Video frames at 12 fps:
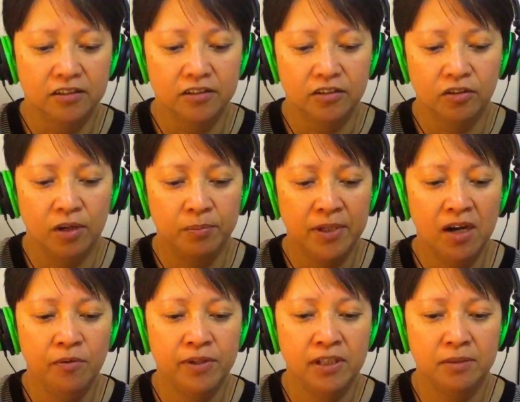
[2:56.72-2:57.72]
So I'm
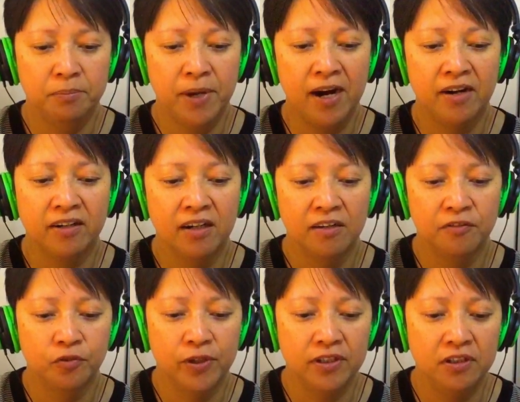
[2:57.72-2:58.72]
now in paragraph
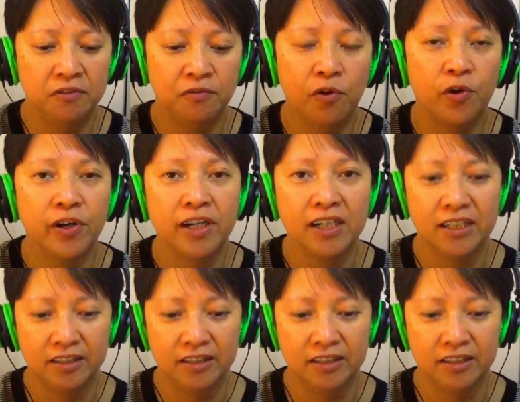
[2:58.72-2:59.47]
24.